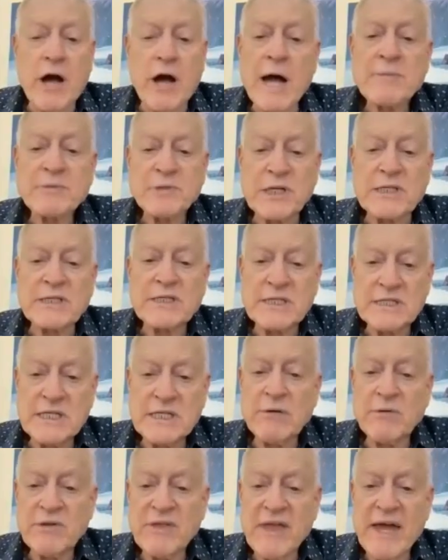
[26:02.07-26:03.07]
are options to
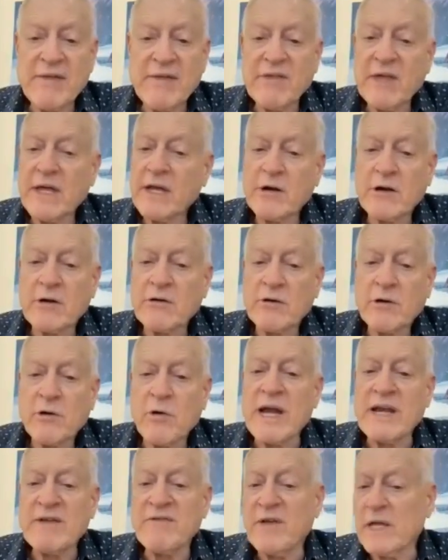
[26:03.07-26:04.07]
deal with that are
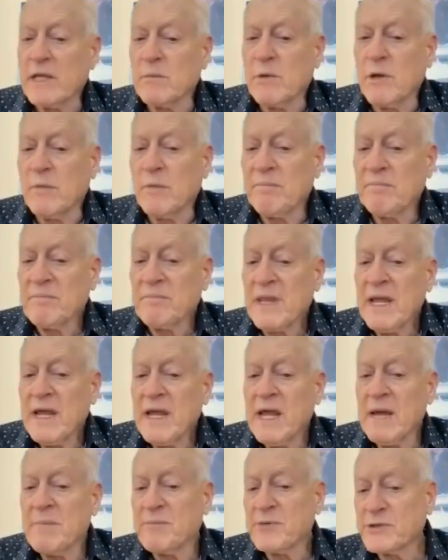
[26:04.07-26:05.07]
quite available.
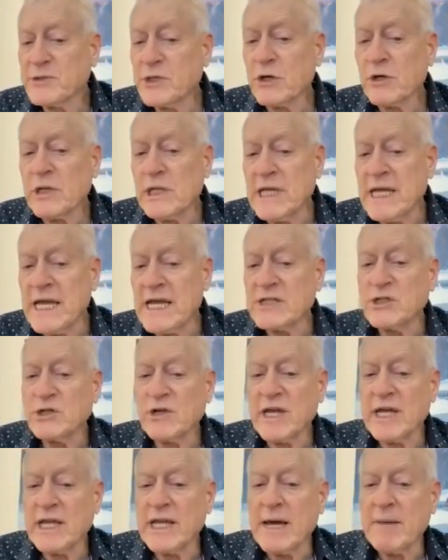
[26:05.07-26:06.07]
And particularly as you
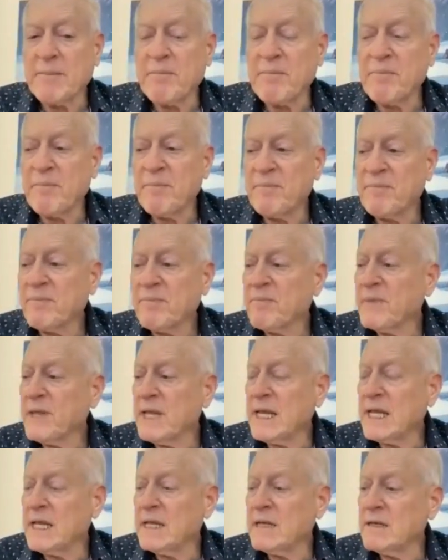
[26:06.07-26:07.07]
get up
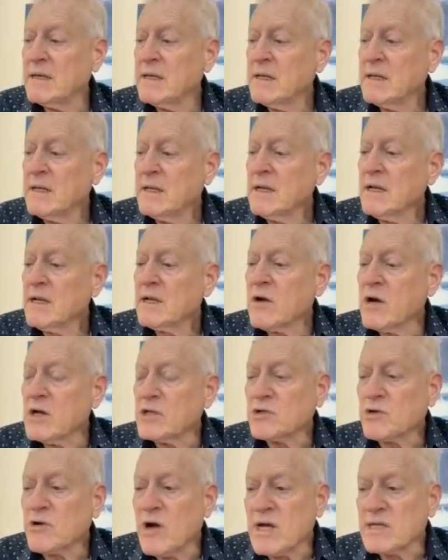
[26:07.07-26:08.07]
in
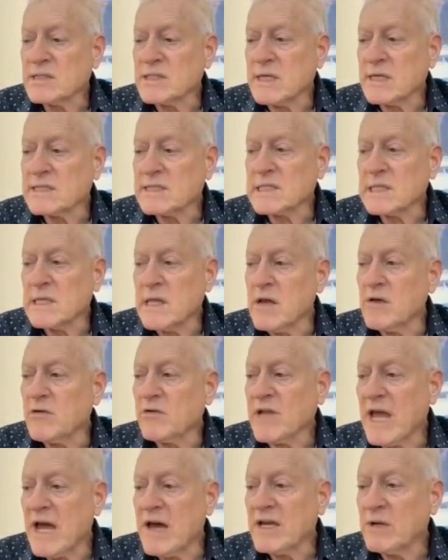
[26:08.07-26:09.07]
Contra Costa, Solano
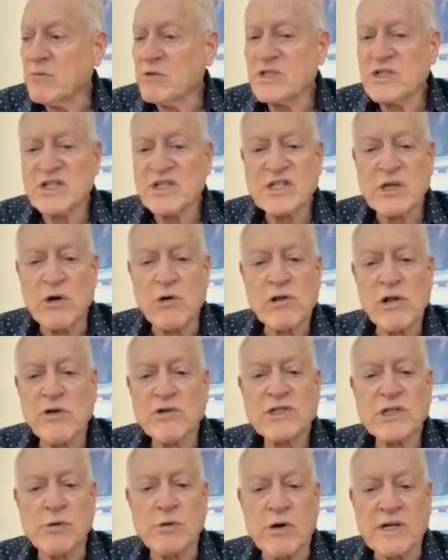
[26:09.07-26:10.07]
County, which is so
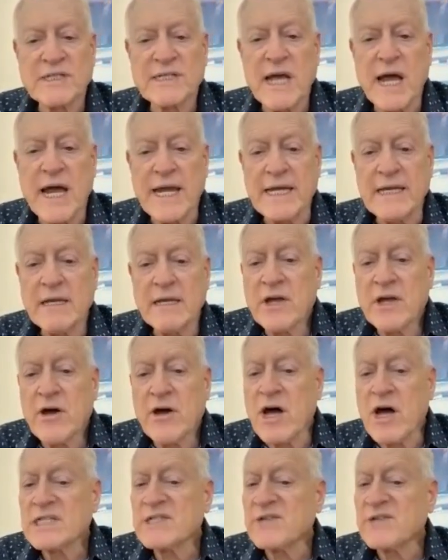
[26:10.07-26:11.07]
close to our site, the
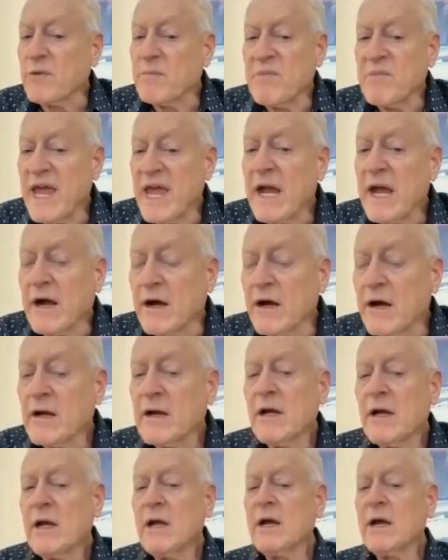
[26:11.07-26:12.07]
costs from there
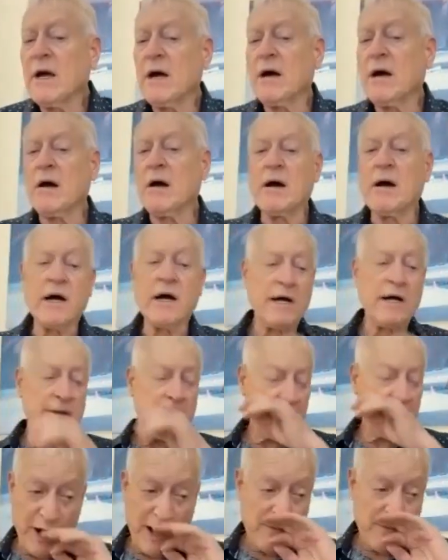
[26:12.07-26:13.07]

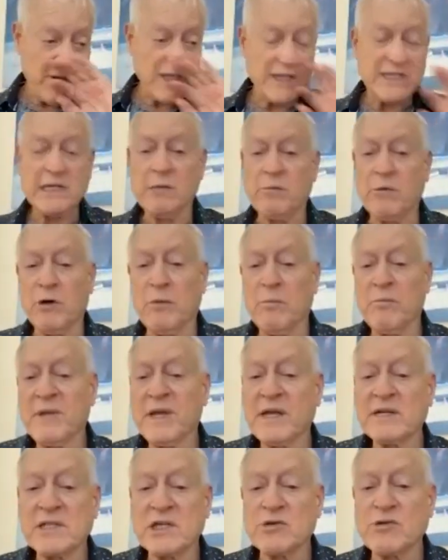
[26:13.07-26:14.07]
are quite reasonable
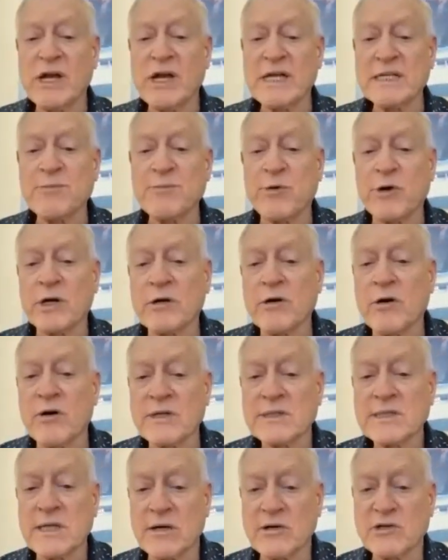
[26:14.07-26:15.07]
because the transport
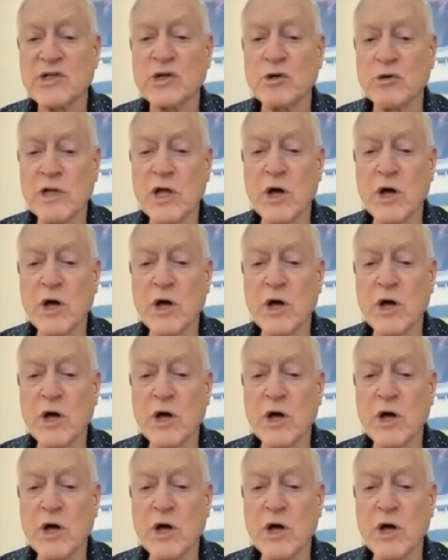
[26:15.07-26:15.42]
costs are so